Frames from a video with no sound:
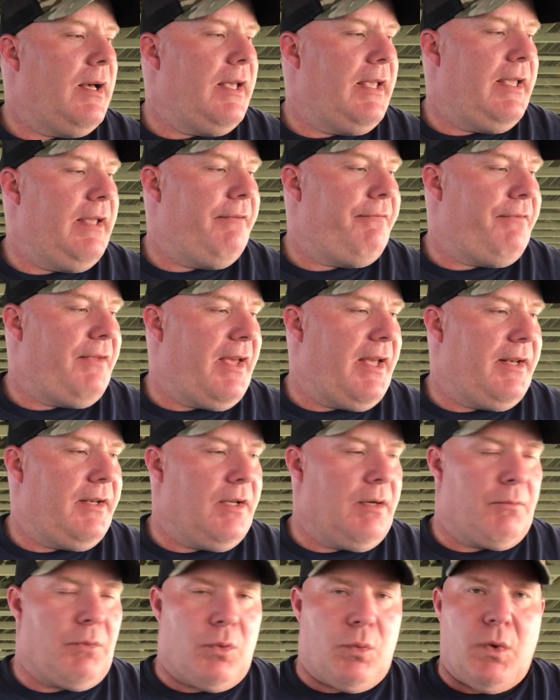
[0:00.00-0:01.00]
If that
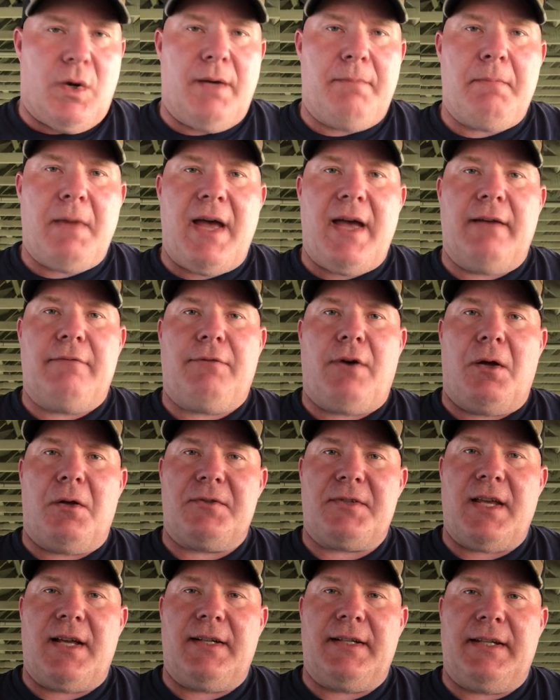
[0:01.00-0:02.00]
number 1 mag
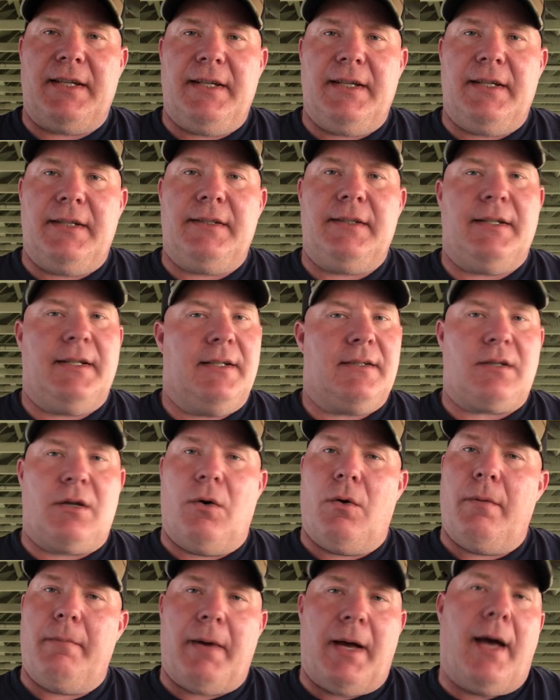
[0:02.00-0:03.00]
falls out again, it's
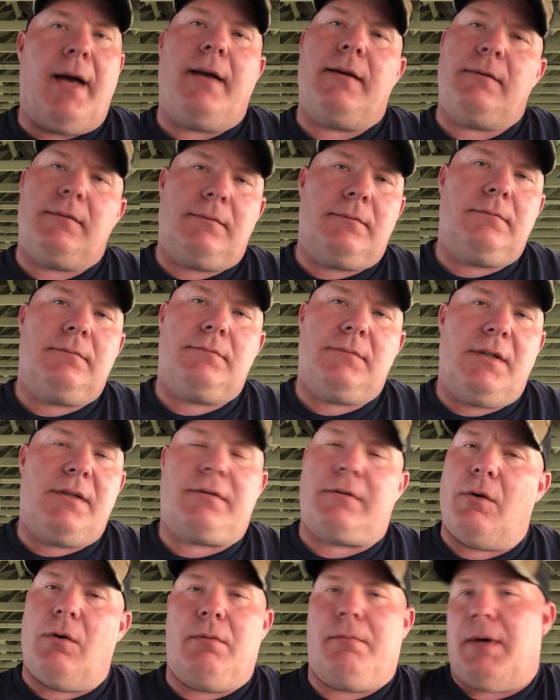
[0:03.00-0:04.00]
going back. It's
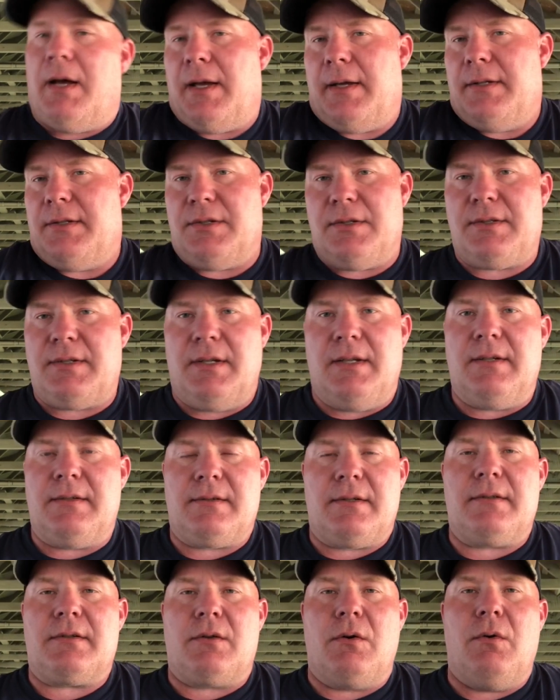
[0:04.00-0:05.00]
going back. It just
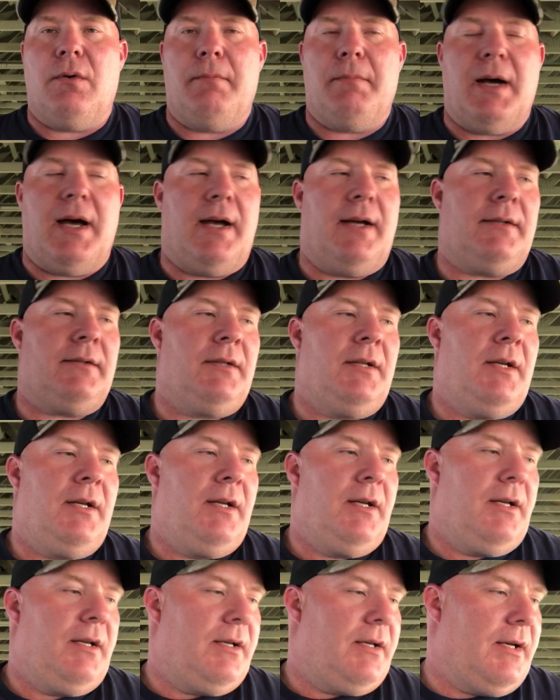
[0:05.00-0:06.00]
is. It's going back.
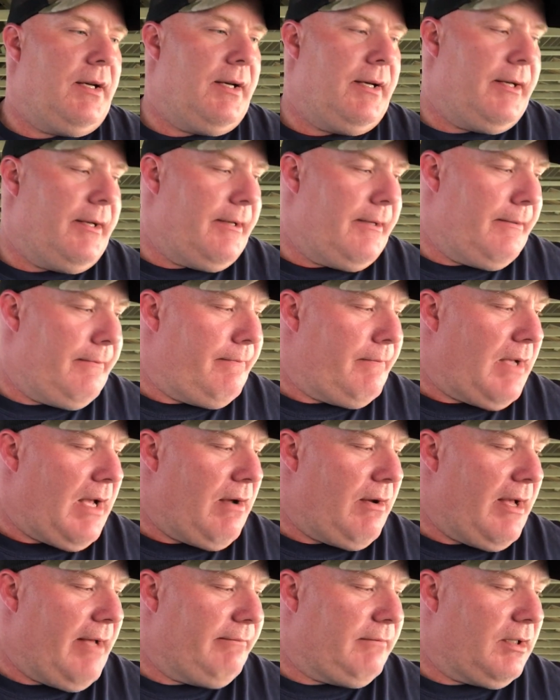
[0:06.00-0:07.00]

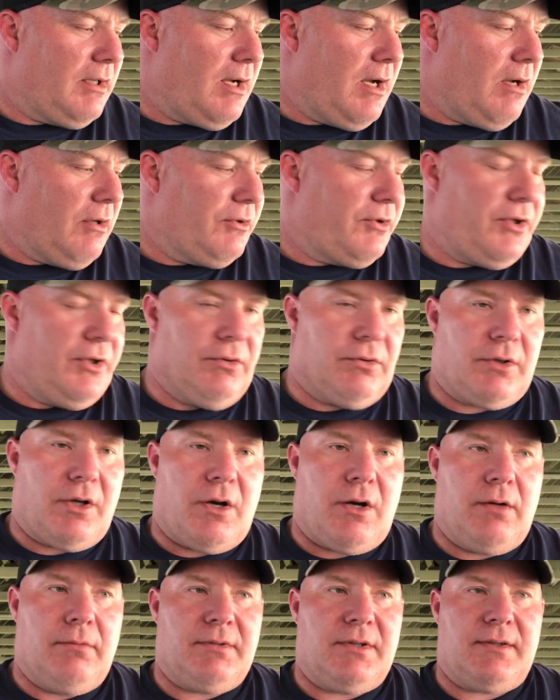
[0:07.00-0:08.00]
I'll have to call Shield
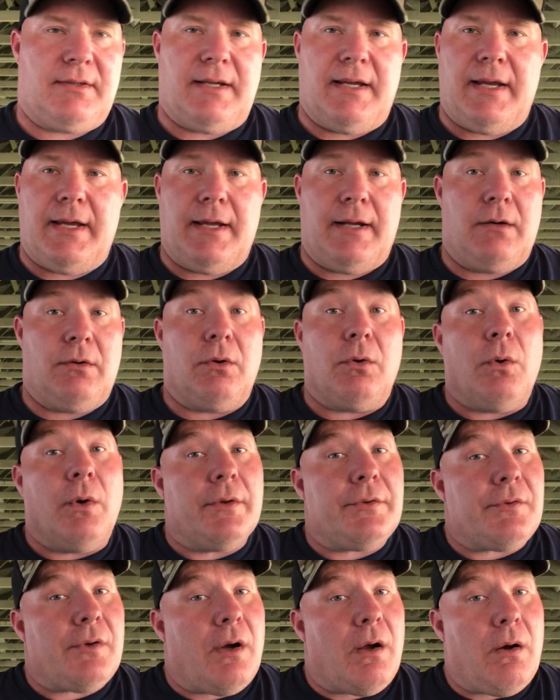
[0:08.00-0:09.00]
Arms and say, hey, I don't know
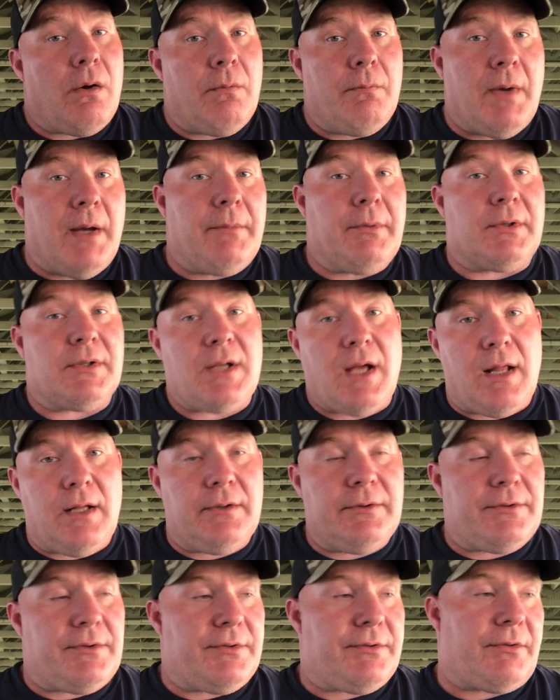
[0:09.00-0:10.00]
what's wrong. Maybe the
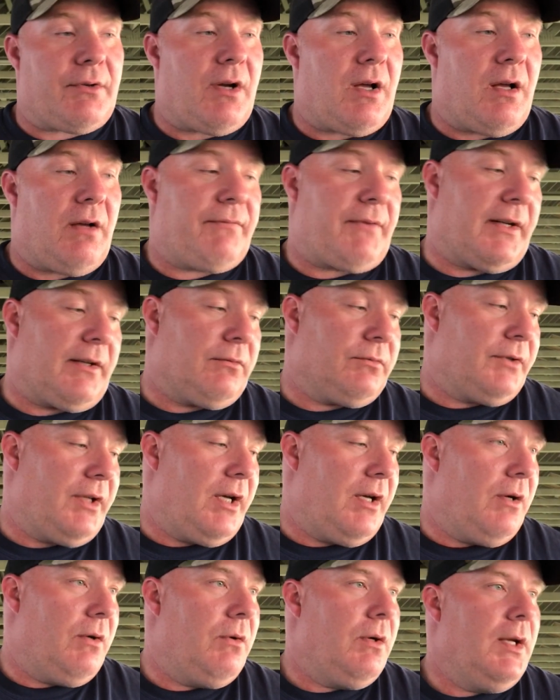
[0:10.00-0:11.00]
tolerances are off. I don't
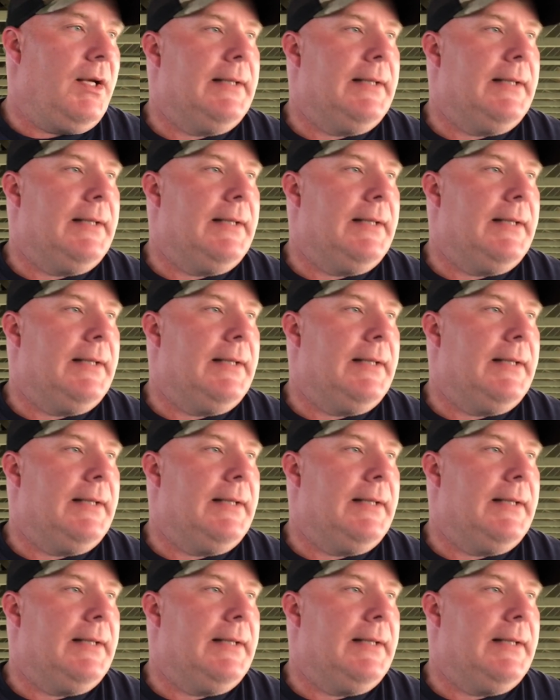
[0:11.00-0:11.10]
know.